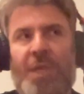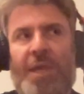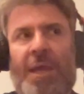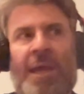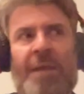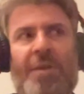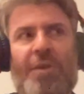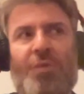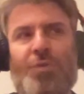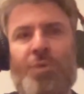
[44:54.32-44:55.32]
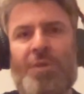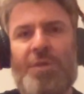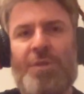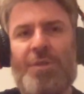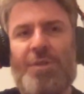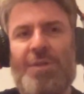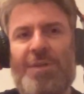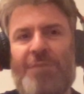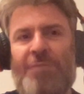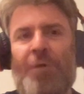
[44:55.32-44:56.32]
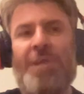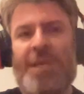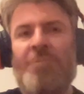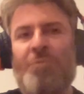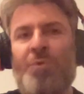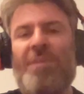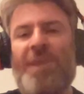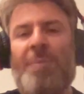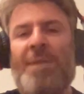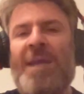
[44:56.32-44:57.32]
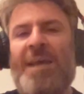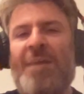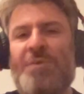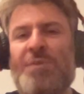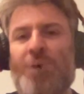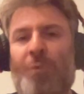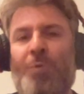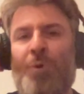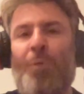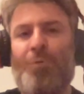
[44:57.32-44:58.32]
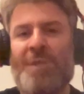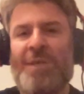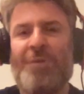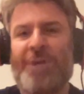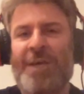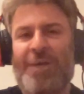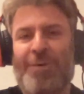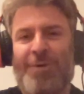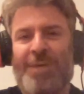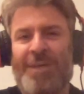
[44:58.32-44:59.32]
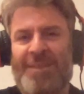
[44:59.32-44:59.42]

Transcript: and sort of the falling in with them in that kind of stone cold killer category.